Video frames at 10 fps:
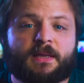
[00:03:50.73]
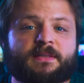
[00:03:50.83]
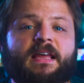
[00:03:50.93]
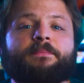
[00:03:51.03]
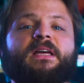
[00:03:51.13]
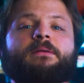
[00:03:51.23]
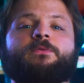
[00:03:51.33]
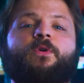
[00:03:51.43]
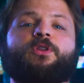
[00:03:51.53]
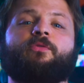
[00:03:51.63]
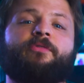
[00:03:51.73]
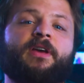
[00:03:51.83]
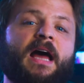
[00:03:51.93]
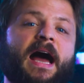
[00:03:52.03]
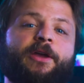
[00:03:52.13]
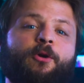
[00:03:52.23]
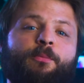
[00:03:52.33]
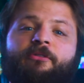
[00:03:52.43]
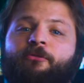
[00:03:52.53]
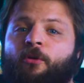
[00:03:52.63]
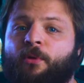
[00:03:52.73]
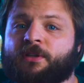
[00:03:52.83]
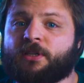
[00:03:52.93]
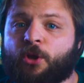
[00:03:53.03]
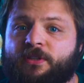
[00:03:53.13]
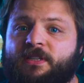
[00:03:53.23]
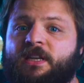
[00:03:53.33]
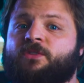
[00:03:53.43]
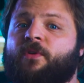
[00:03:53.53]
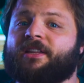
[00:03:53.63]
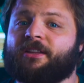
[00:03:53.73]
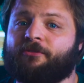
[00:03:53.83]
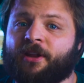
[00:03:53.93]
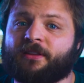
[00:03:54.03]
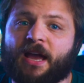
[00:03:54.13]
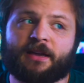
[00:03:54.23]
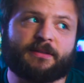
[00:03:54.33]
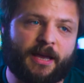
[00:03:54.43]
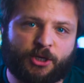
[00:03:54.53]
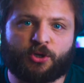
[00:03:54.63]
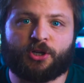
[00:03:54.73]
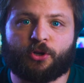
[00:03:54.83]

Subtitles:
Sometimes what you feel how your performance looks is very different how it actually